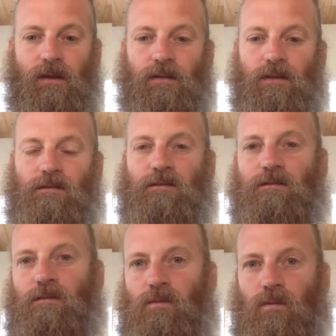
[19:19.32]
this
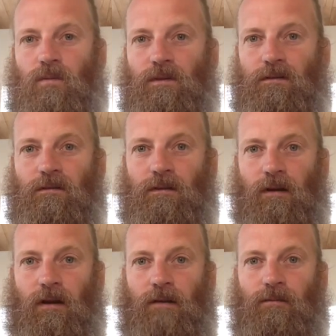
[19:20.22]
is our
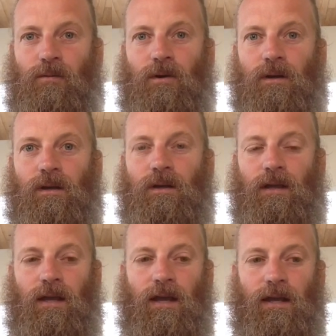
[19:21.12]
life work,
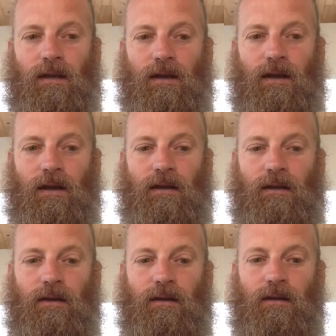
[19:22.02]
and
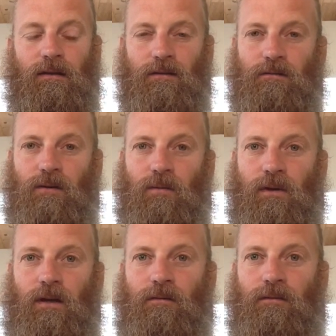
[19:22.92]
this is what we're
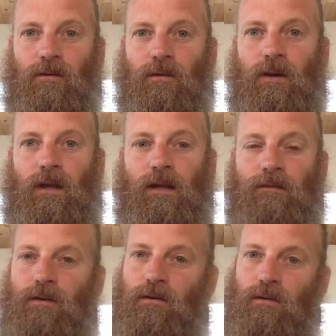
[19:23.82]
here for. And
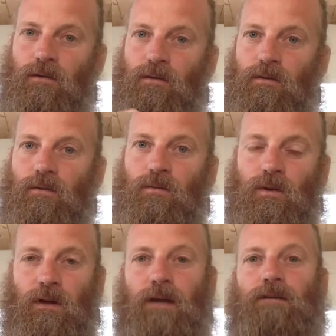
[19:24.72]
if you
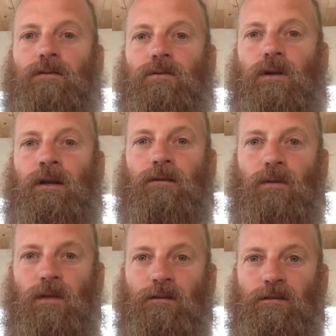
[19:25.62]
would like to connect
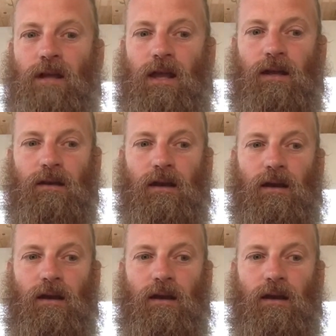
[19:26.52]
with us and